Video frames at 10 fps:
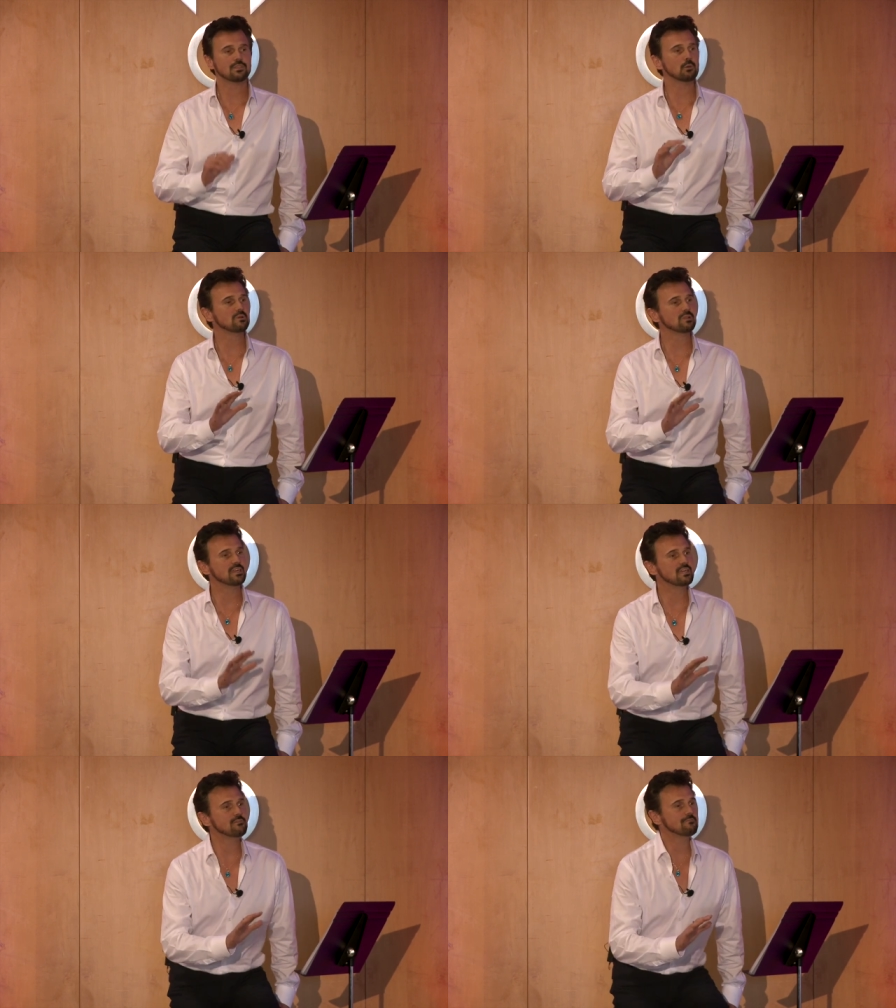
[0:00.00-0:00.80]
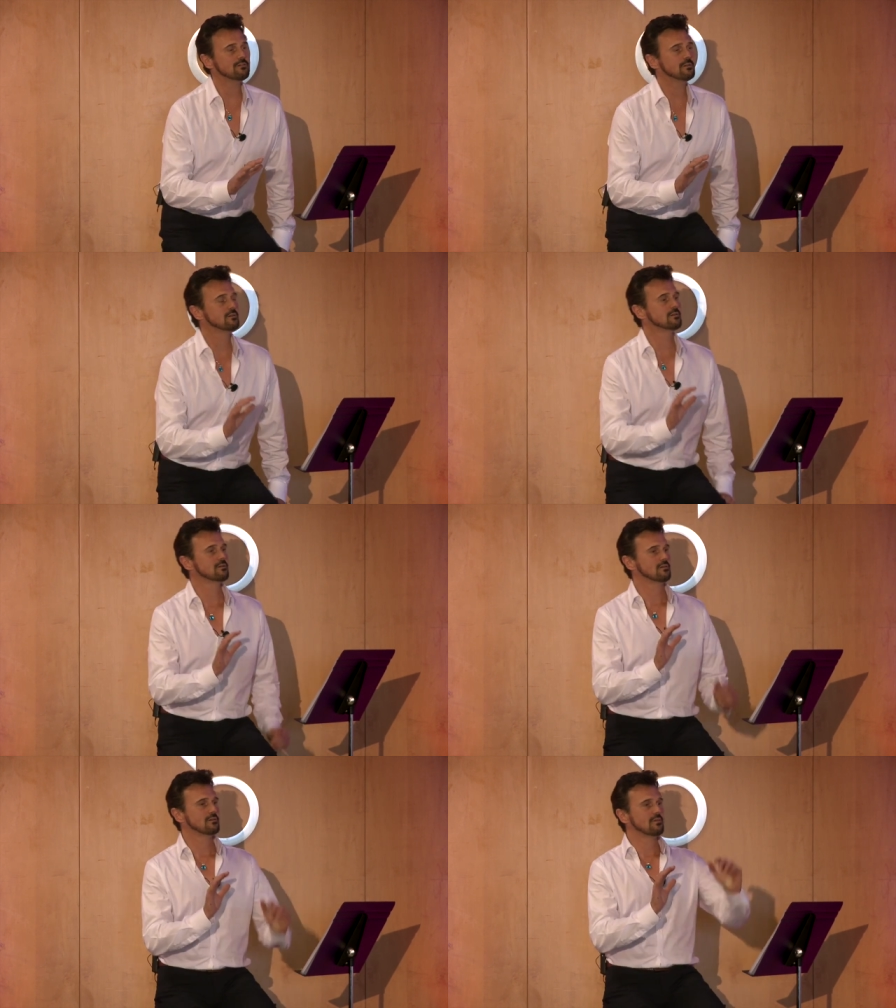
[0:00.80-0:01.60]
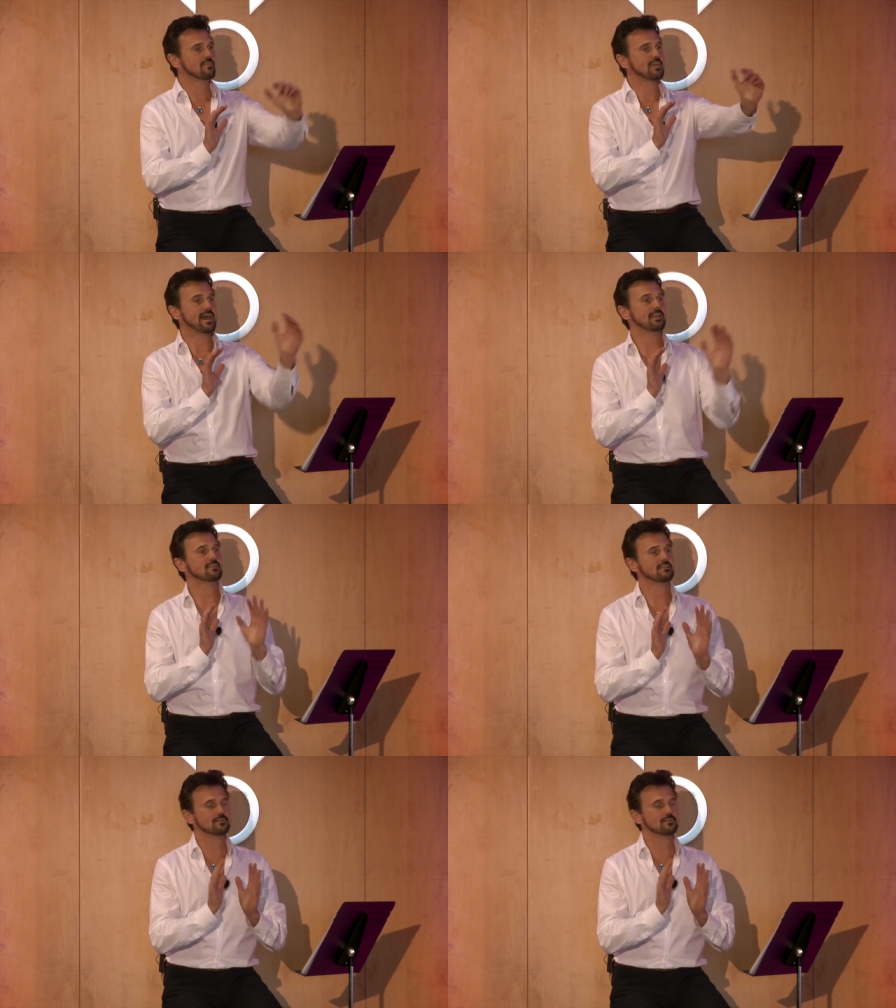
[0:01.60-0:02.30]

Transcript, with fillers: The belief that